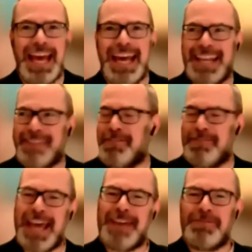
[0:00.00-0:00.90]
And if you've
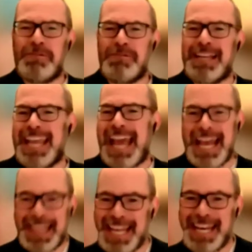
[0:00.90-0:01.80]
already
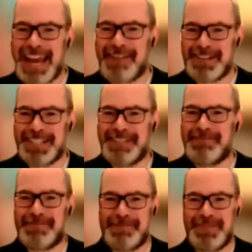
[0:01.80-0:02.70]
had that narrative
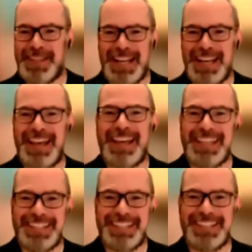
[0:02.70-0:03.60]
from the
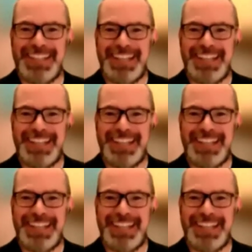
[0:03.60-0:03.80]
client,